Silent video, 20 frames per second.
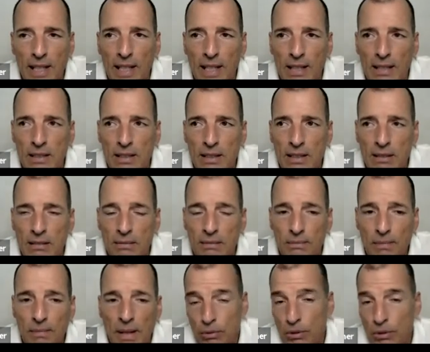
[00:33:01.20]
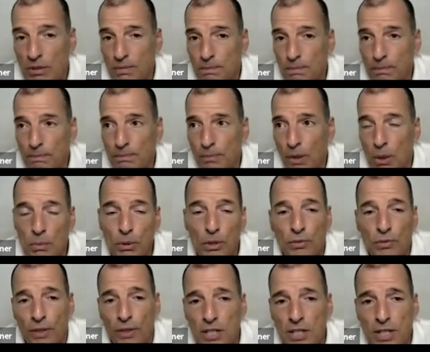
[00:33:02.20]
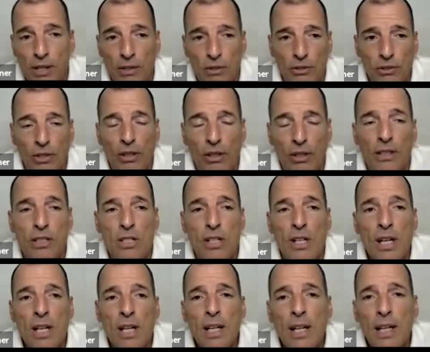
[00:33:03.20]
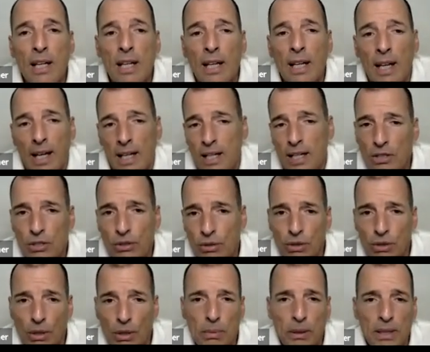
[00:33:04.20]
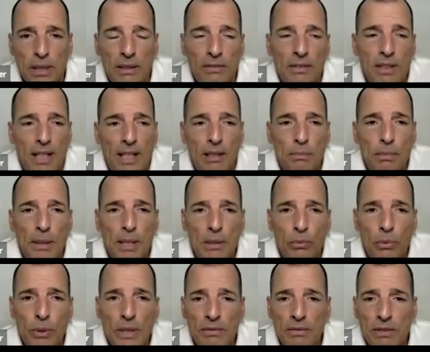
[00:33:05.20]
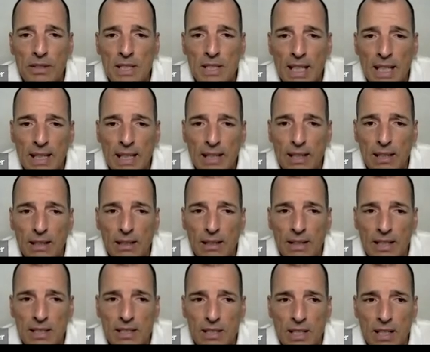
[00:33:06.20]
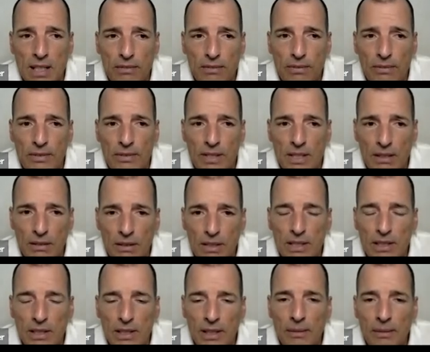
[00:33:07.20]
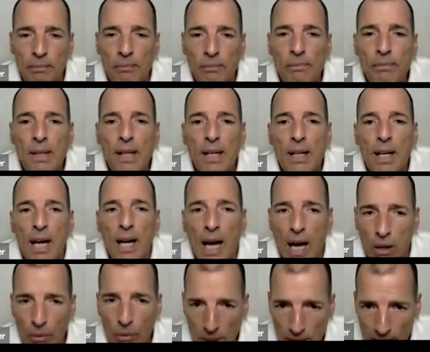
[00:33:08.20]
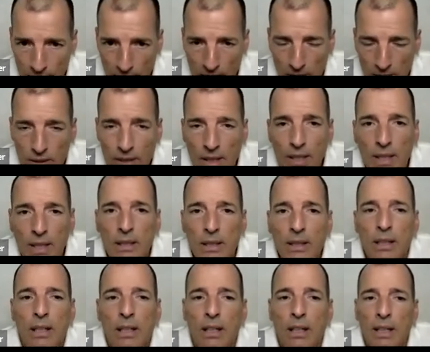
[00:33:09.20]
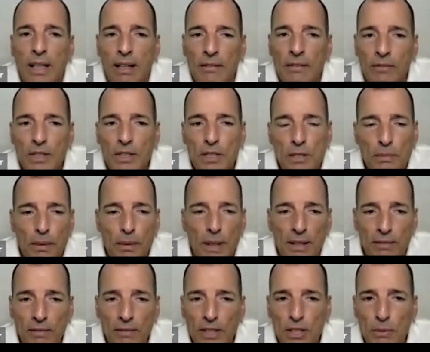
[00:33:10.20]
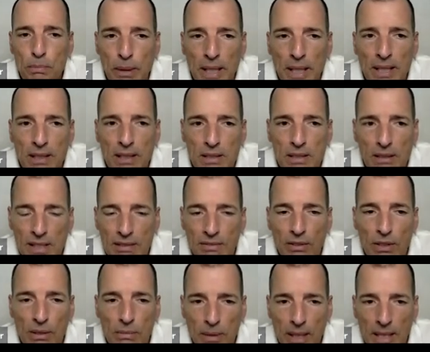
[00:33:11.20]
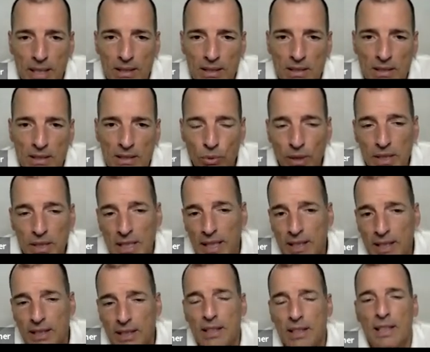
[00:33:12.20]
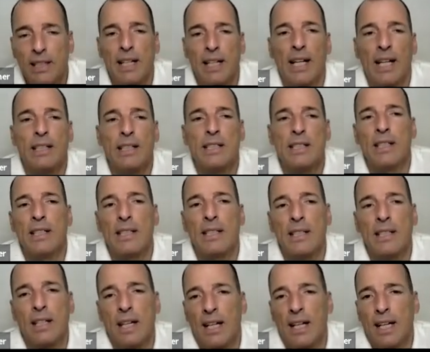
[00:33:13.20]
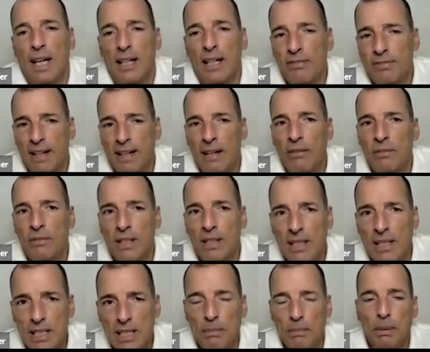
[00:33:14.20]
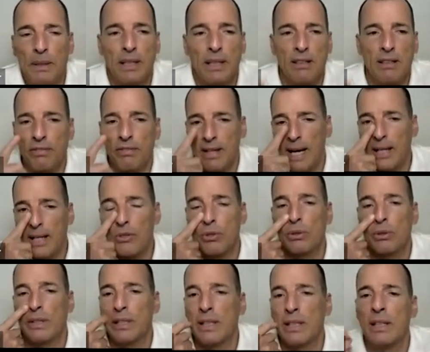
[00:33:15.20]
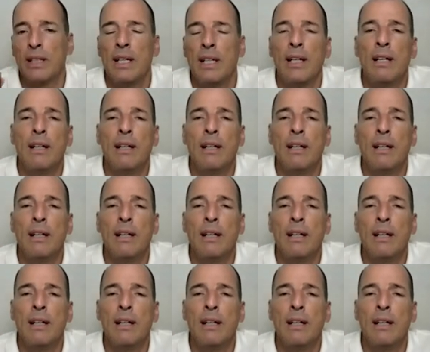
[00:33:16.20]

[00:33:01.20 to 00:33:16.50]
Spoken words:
and I was almost fresh out of college. I just could not believe that anybody would even take that stuff seriously. However, having spent several months doing technical analysis, I found that this belief actually